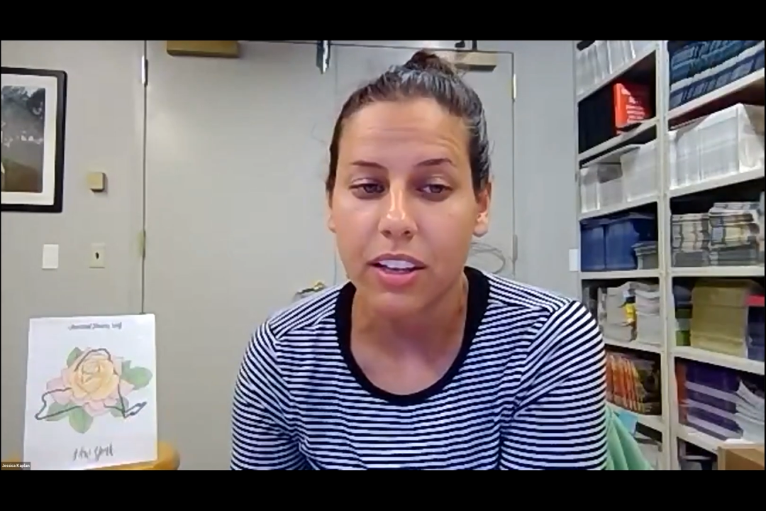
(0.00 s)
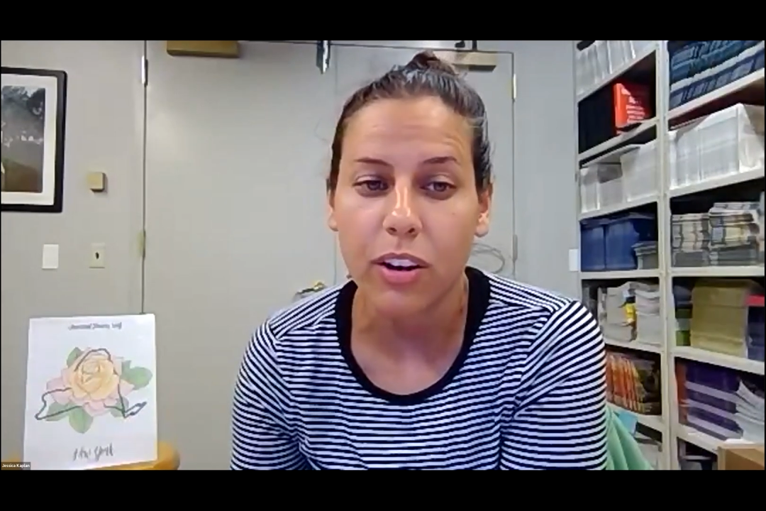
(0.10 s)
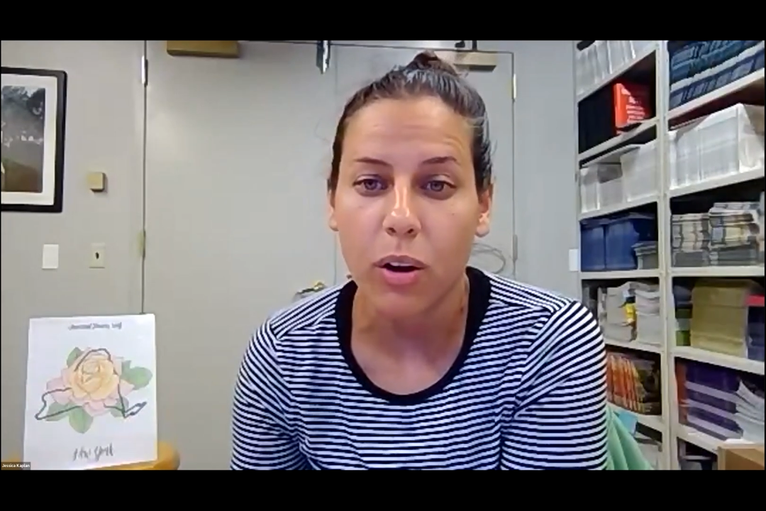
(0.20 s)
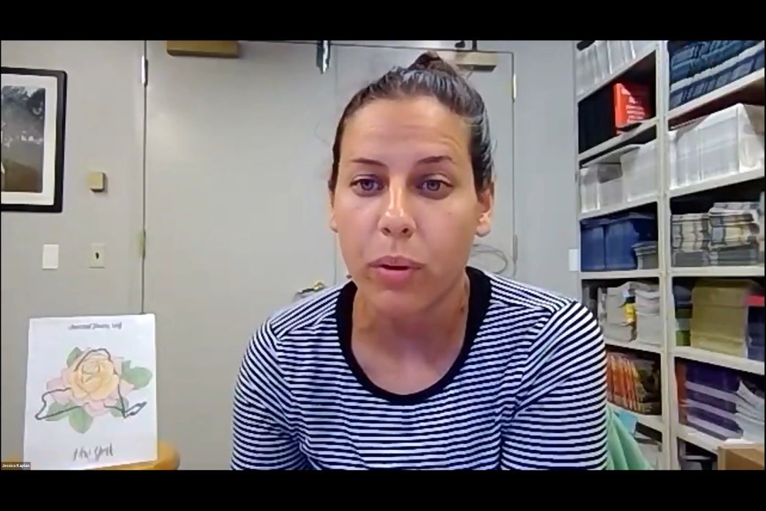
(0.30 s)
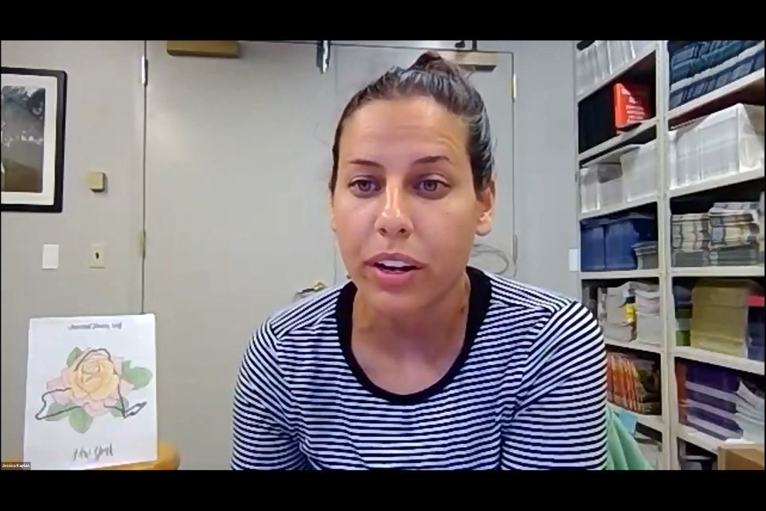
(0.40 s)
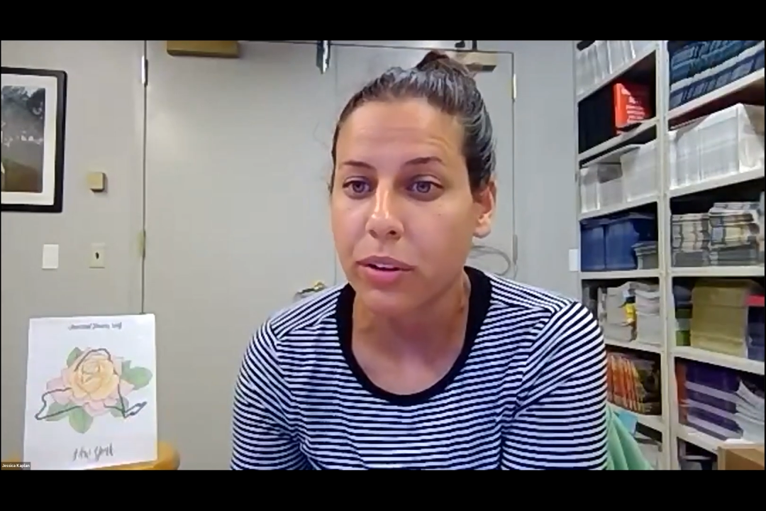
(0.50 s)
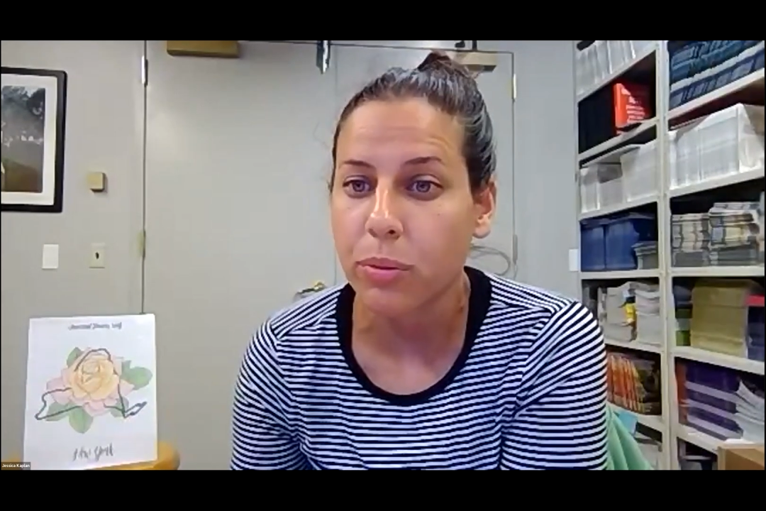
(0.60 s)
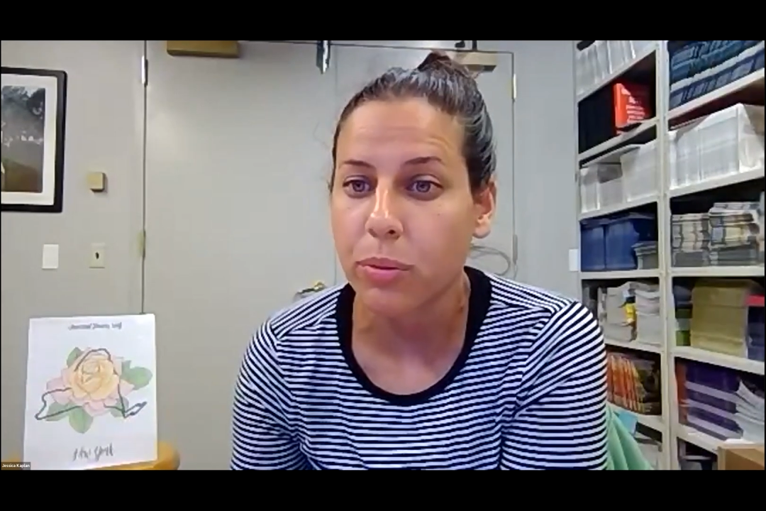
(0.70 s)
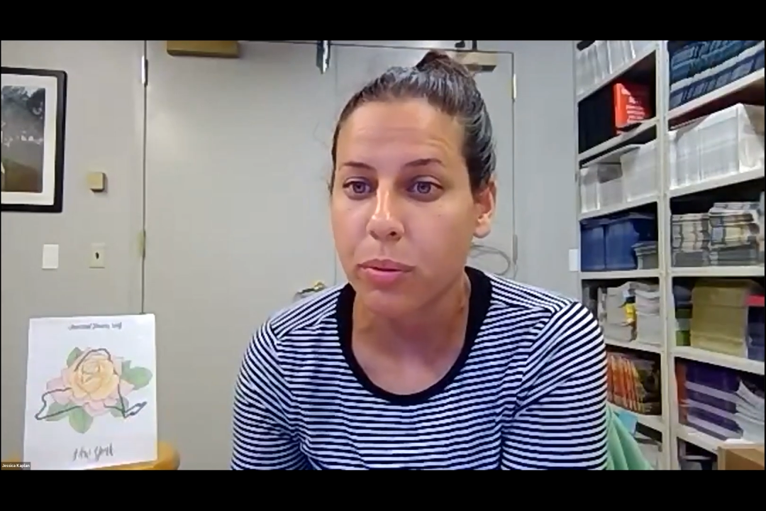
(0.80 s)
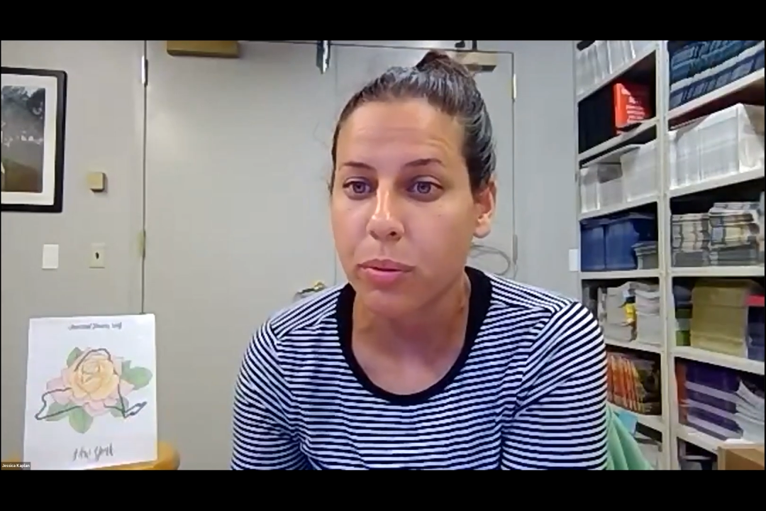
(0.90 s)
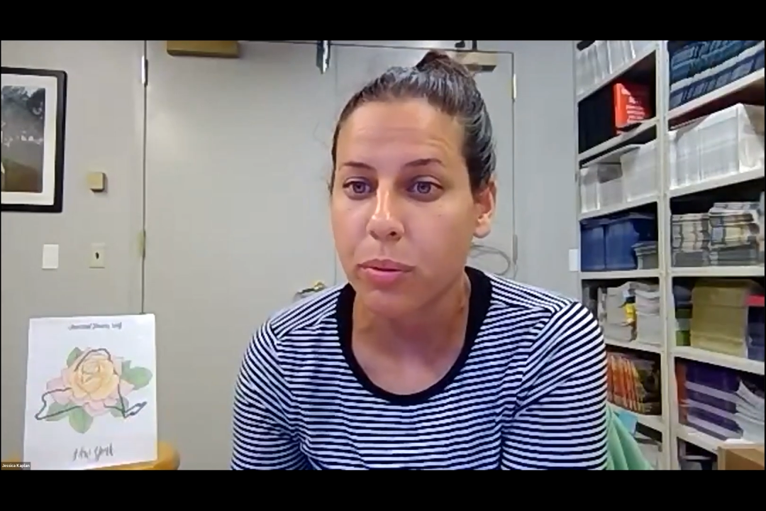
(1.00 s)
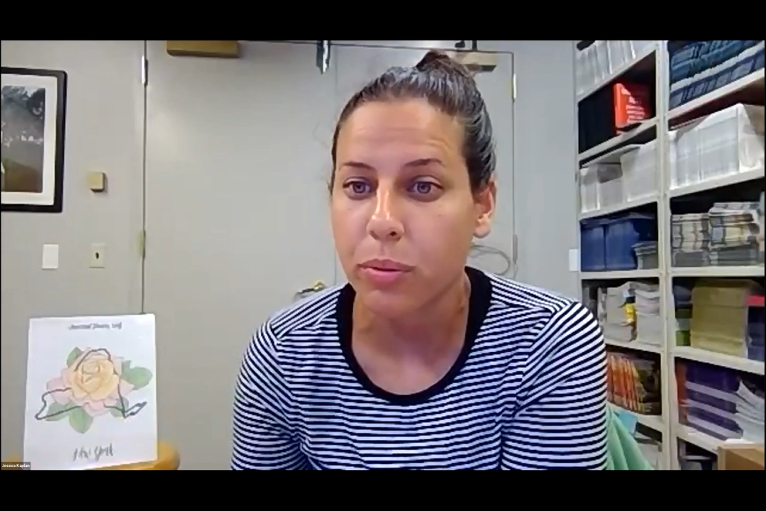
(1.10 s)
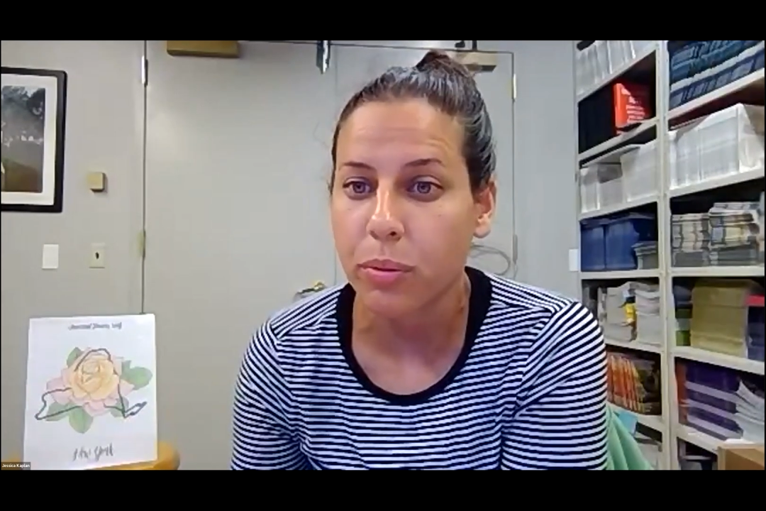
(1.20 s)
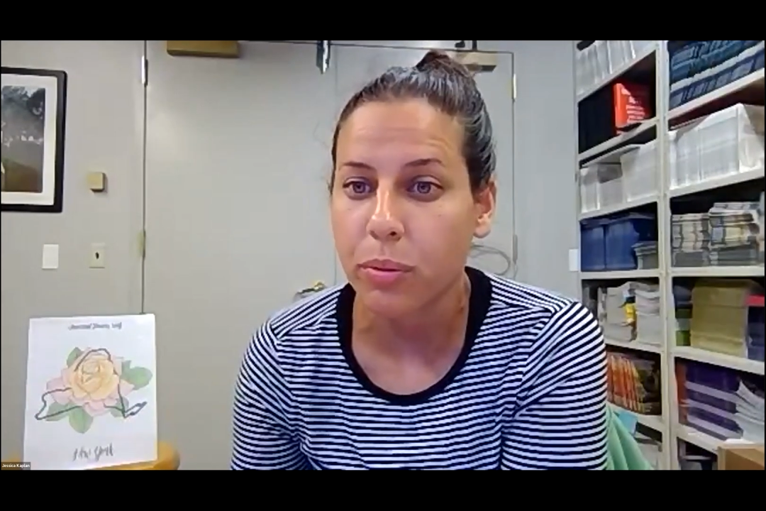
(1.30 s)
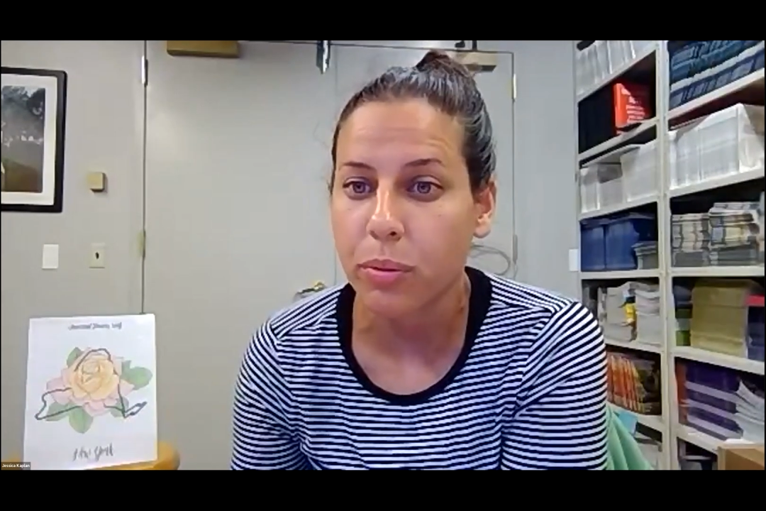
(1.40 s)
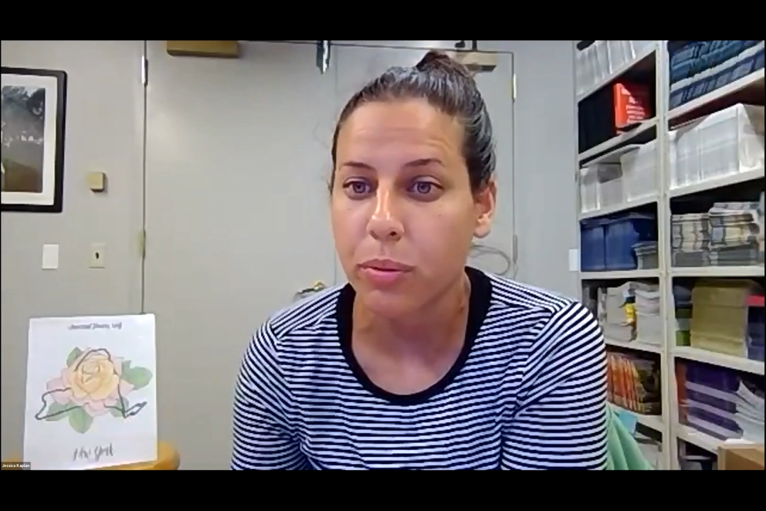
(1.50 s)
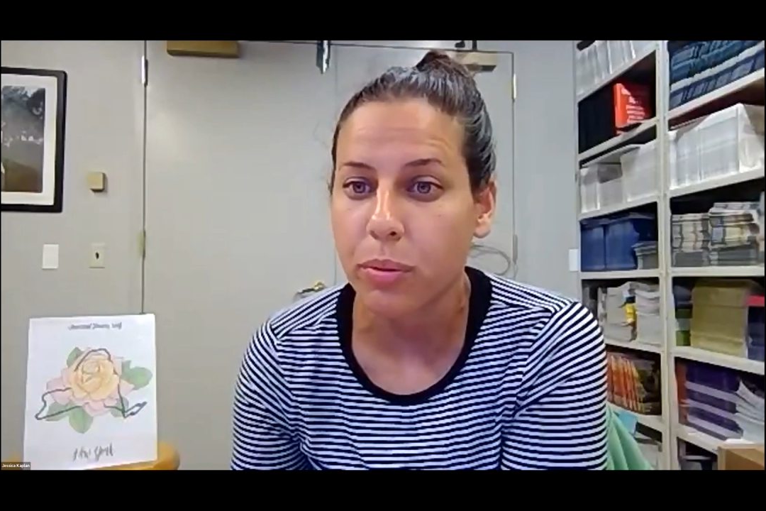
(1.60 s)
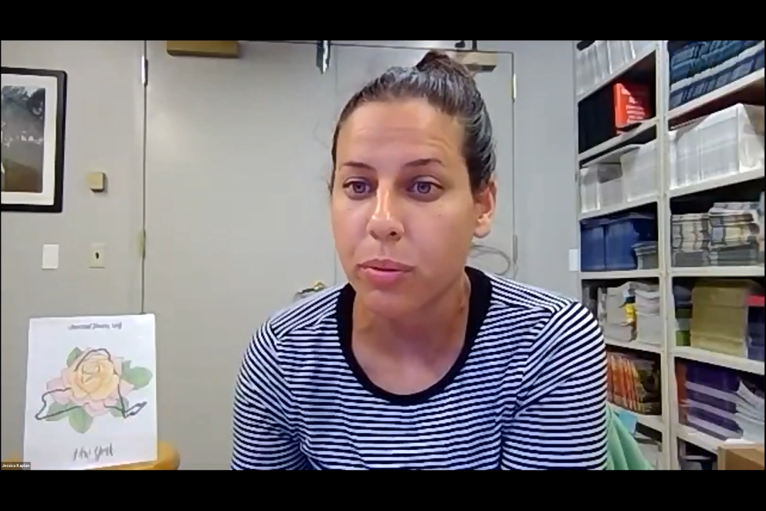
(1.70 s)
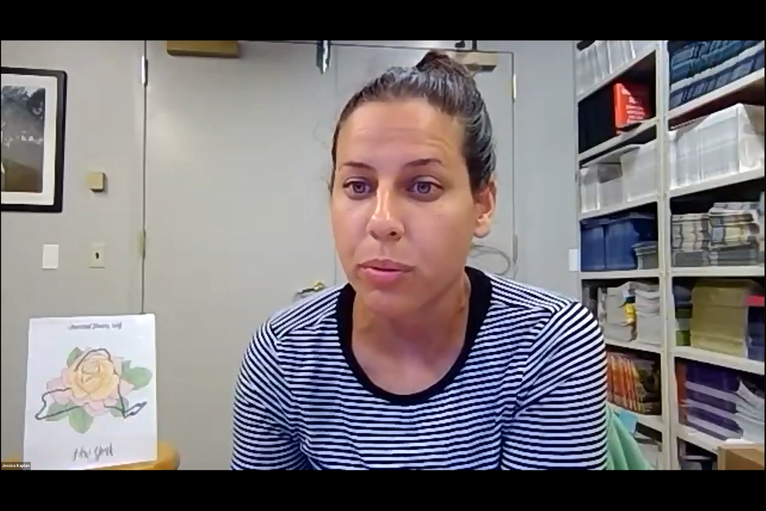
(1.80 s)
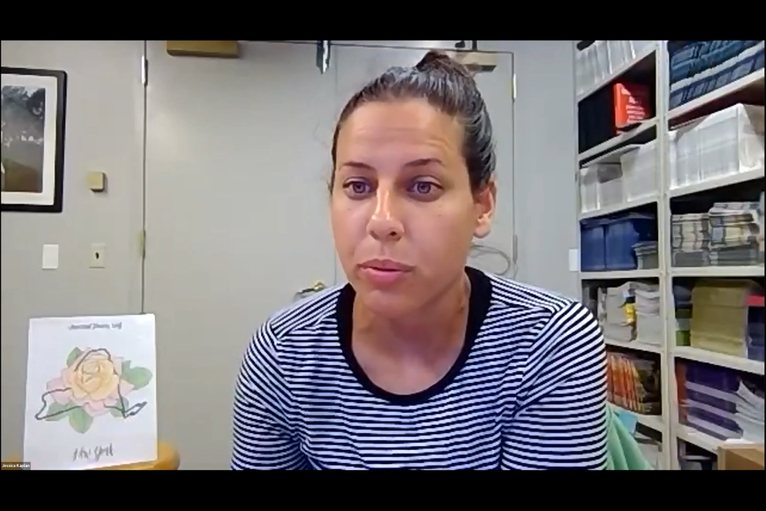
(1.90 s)
you know, where you
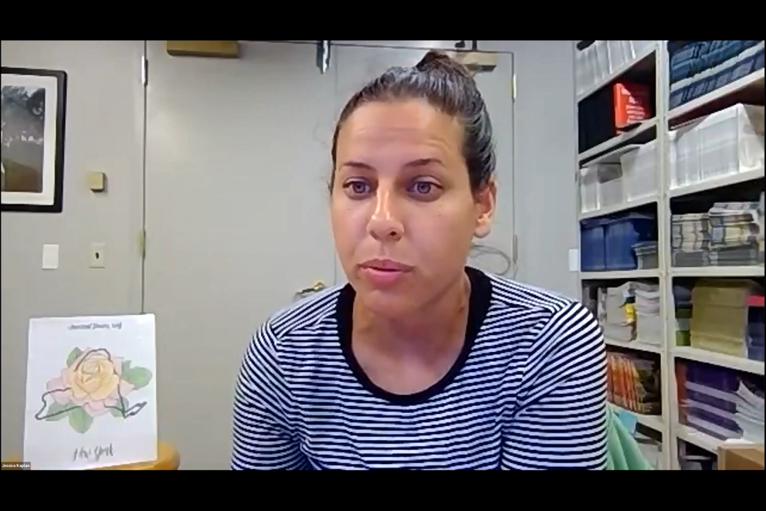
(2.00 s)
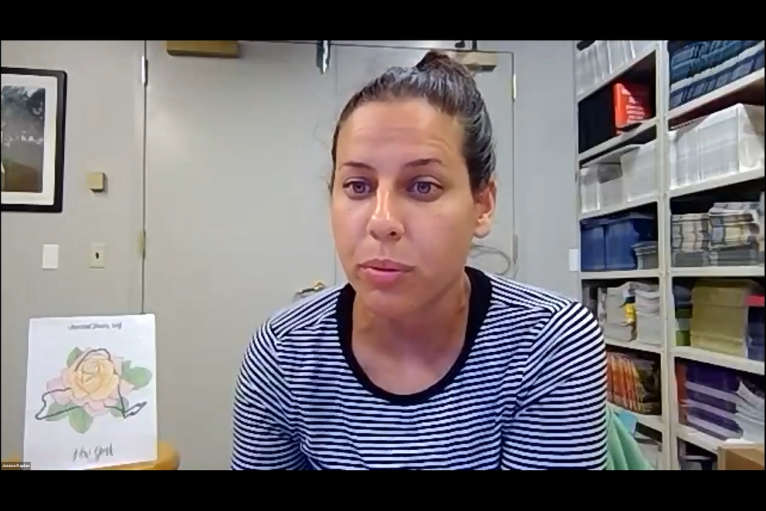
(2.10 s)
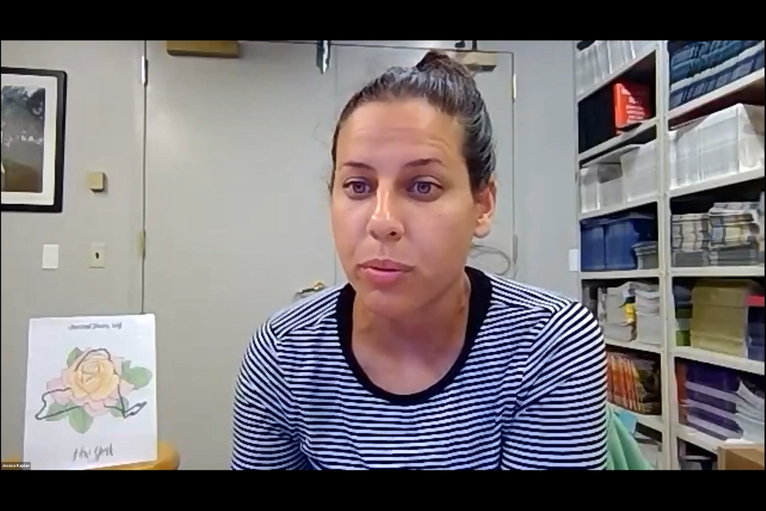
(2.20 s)
really